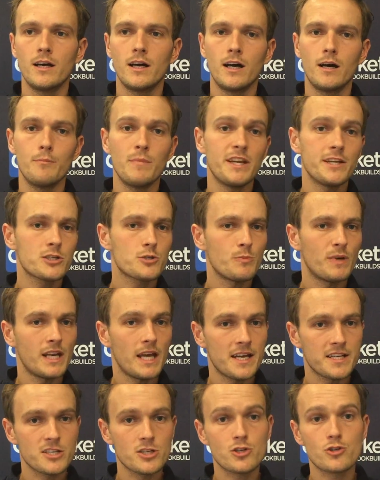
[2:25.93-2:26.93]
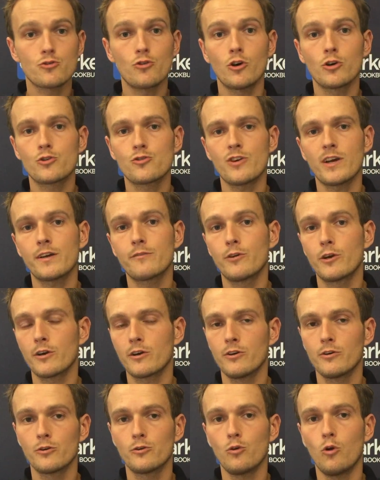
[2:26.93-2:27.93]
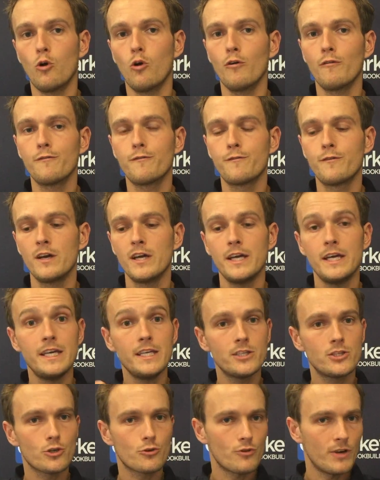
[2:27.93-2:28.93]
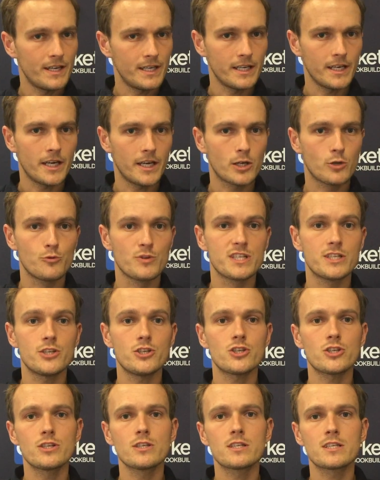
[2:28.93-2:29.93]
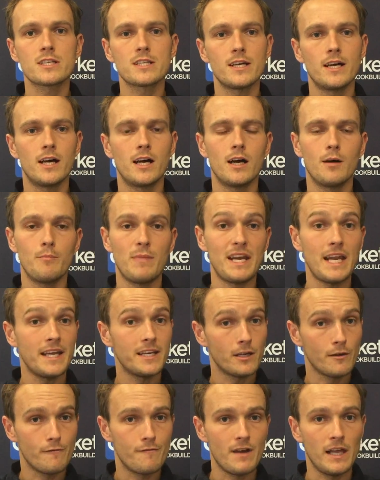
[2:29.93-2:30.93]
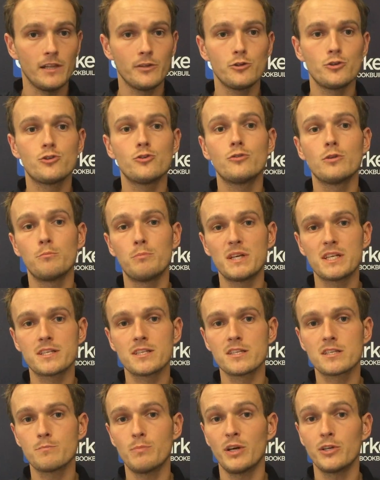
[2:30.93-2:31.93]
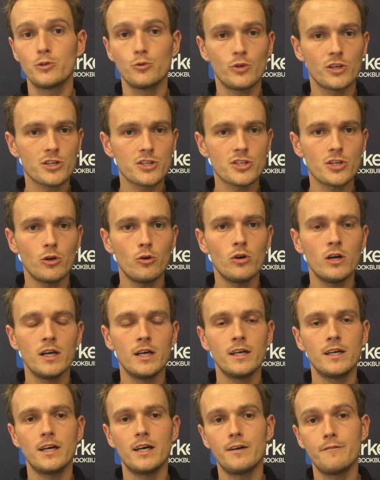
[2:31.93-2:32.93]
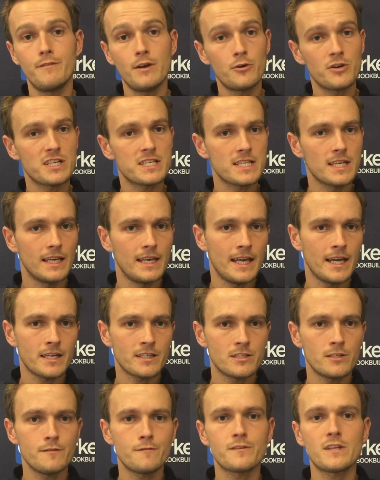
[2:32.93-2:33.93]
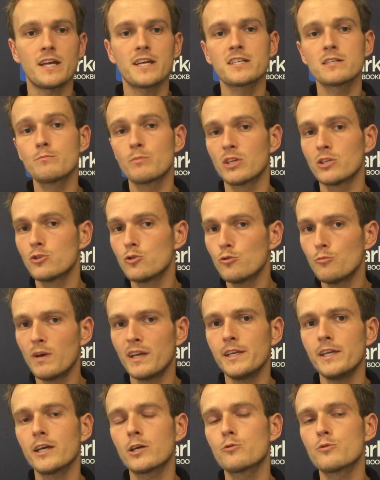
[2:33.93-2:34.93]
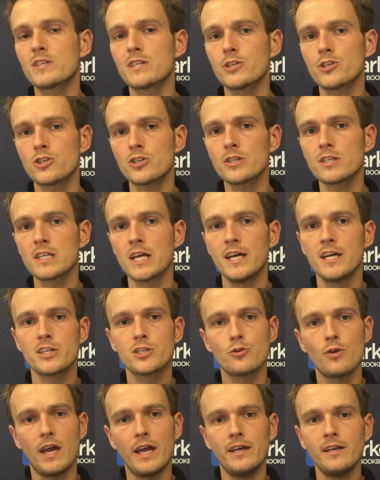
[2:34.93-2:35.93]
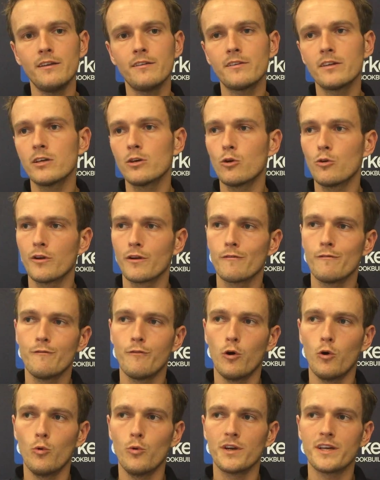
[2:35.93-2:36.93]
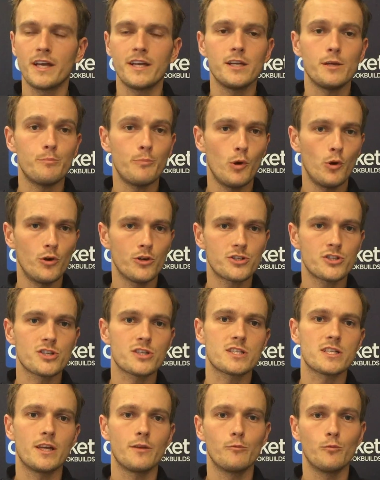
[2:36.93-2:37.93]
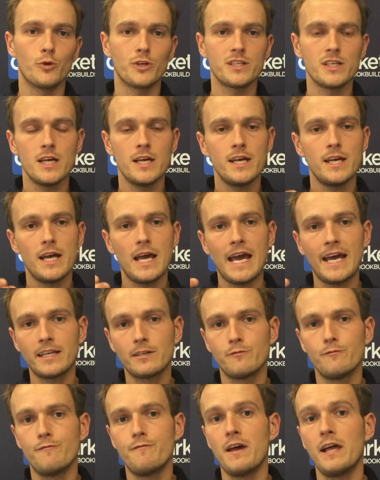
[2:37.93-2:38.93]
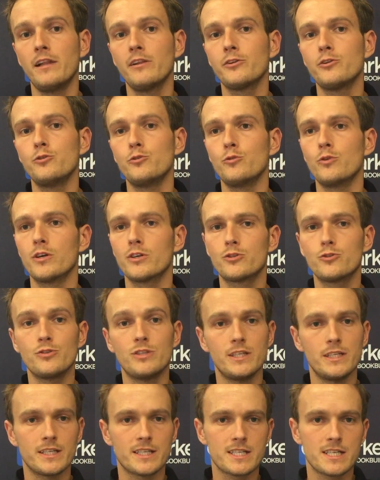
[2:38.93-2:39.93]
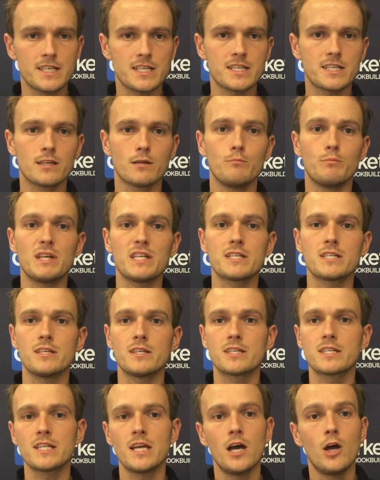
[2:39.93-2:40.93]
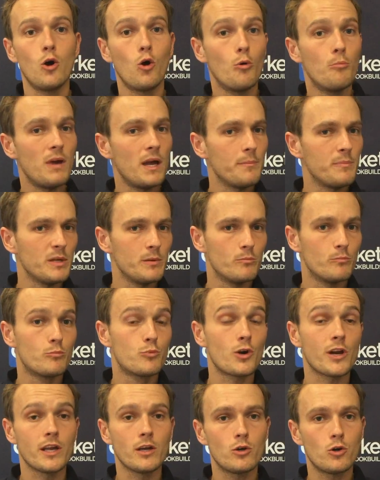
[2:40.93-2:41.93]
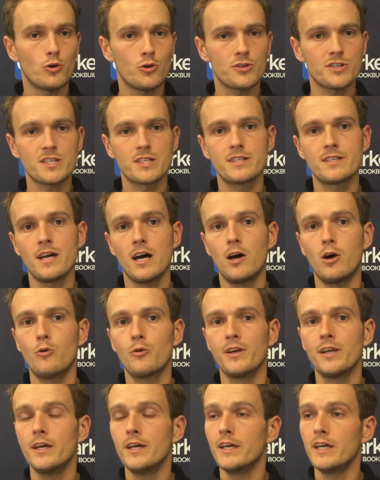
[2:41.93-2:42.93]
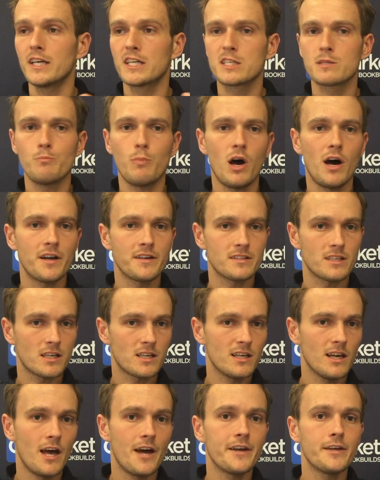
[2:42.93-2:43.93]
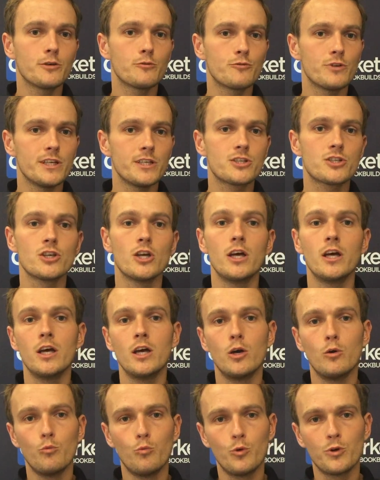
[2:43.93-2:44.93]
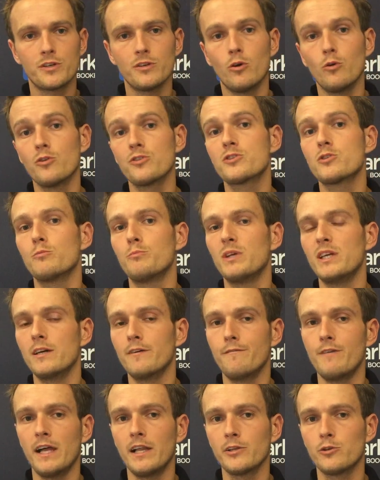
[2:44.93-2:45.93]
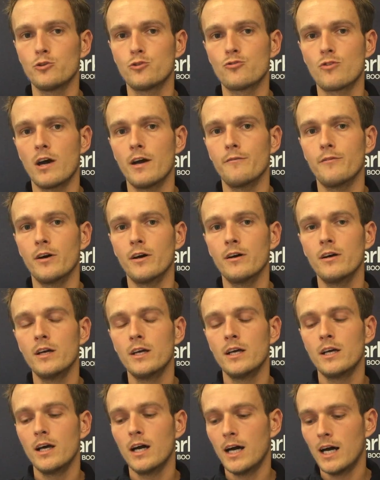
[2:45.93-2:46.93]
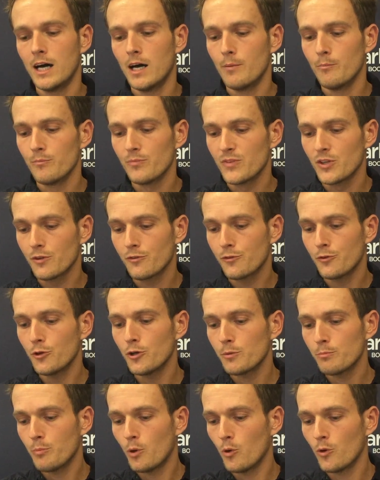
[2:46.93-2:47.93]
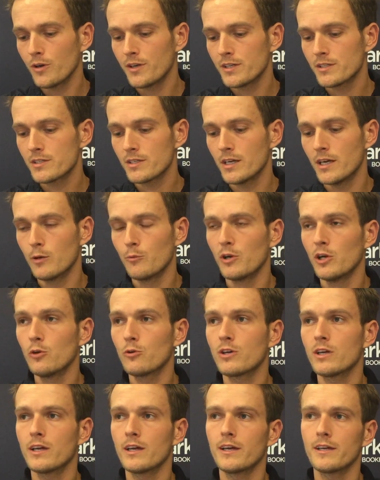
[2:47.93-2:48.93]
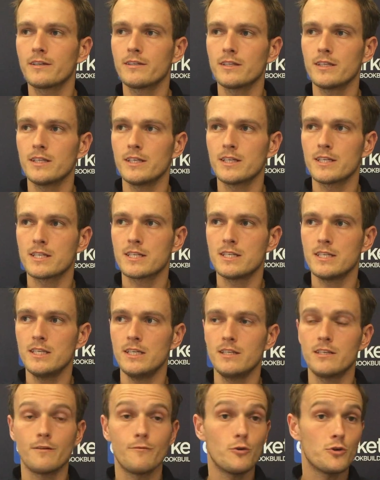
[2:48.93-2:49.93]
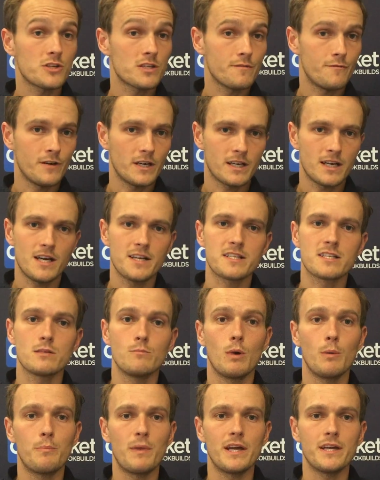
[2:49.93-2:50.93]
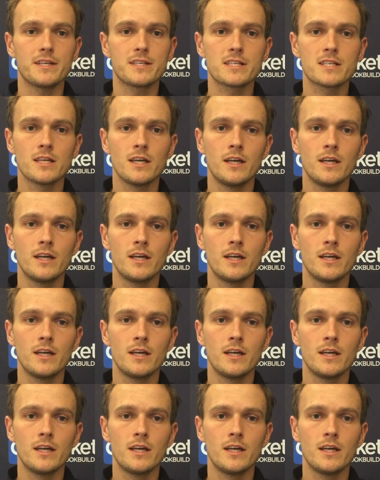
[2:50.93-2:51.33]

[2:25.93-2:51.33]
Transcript: Management has a strong track record of integrating acquisitions and adding value to the business by doing so. Very selective, there hasn't been too many acquisitions, so anything going forward, any purchase that would add value to the existing business or maybe bring costs down, expand the client reach, would also be a value driver. The third point we're looking at is the diversified customer base.